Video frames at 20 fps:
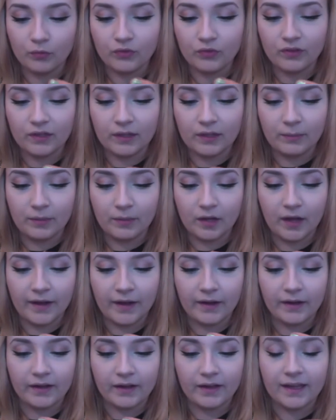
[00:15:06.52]
lip
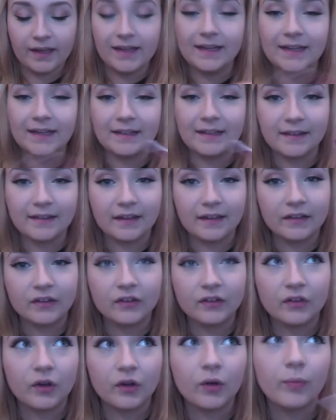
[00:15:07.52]
liner in East End
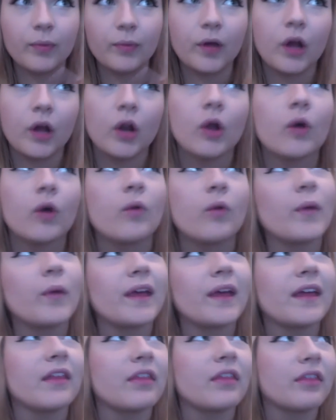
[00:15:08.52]
Snob along
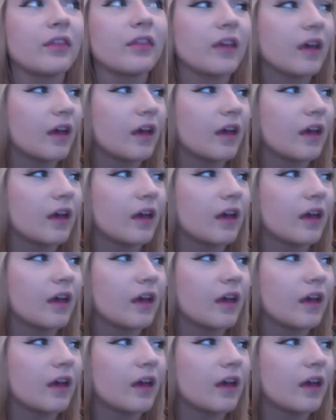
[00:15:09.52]
with,